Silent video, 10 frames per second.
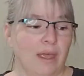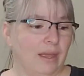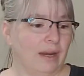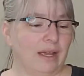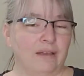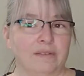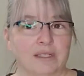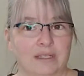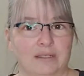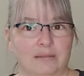And I have
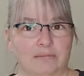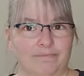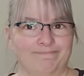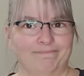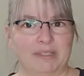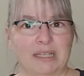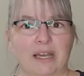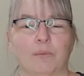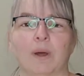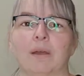seen
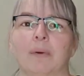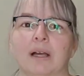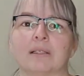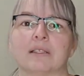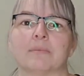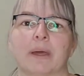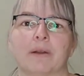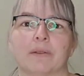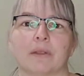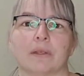DIY boxes
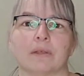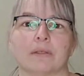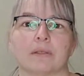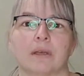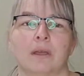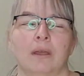better than this.